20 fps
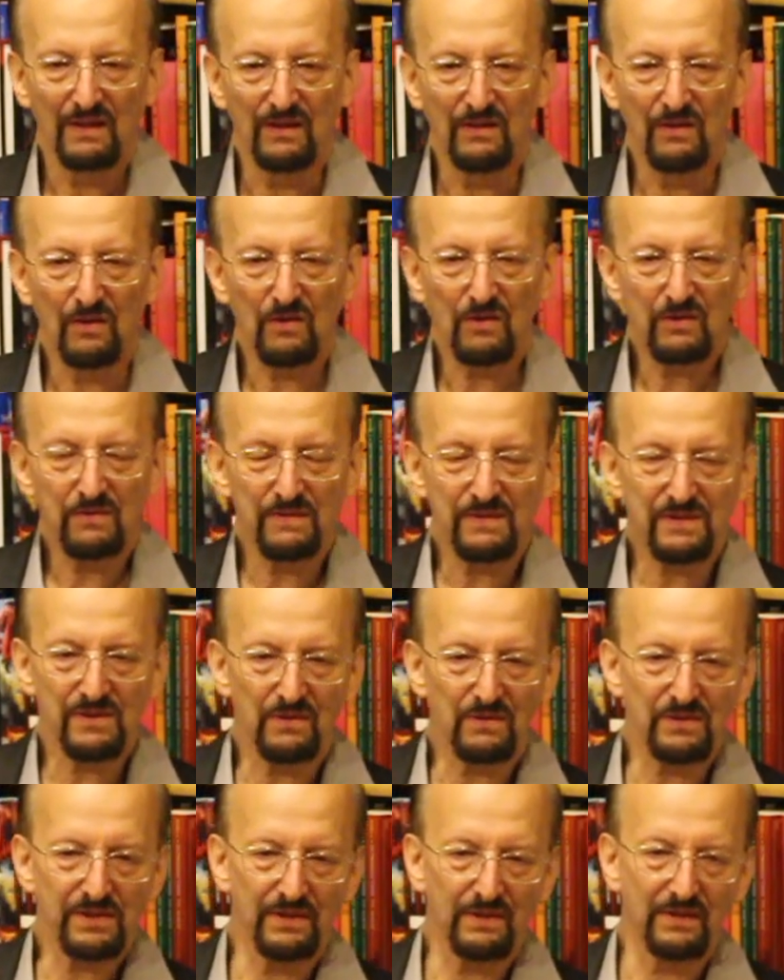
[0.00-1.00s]
York was
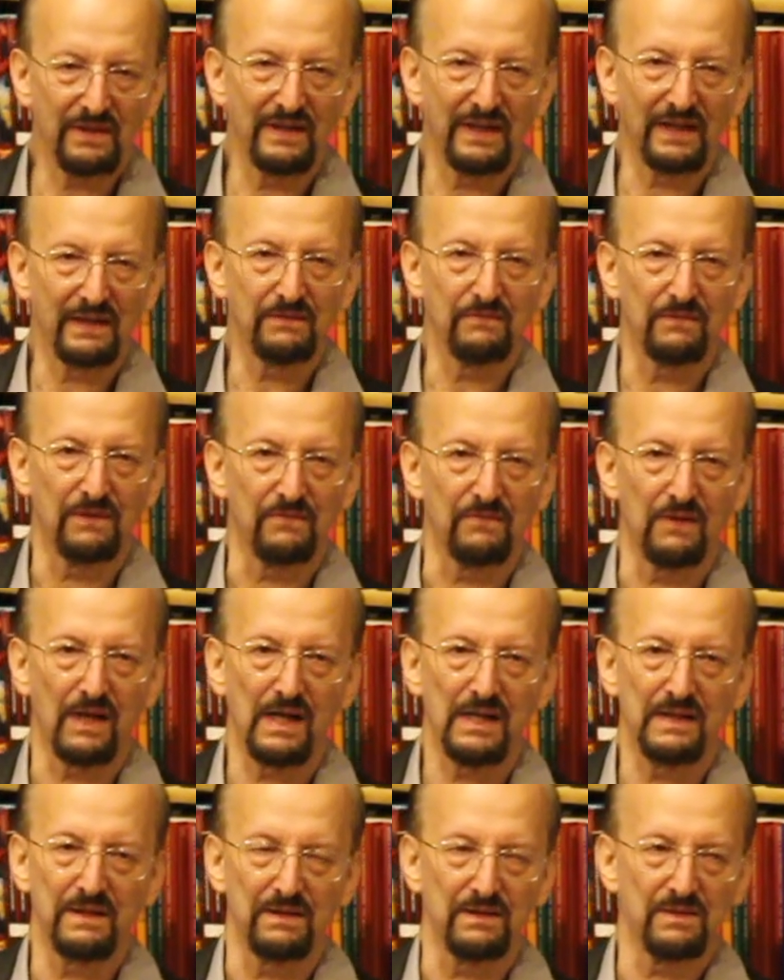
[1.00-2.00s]
also connected with
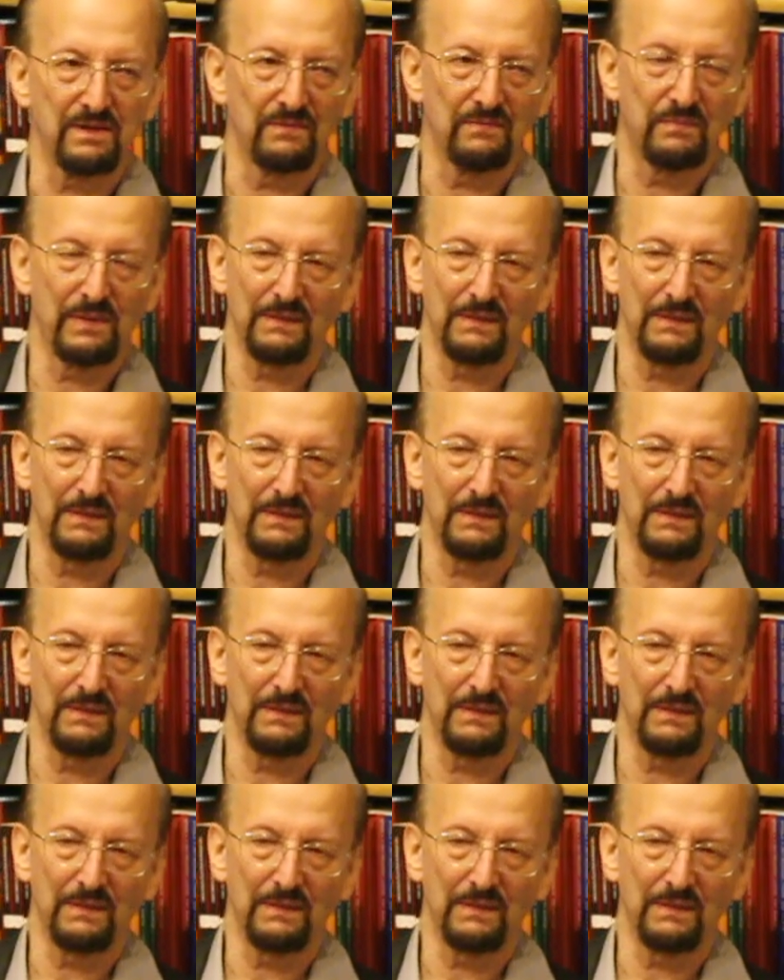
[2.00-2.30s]
writers who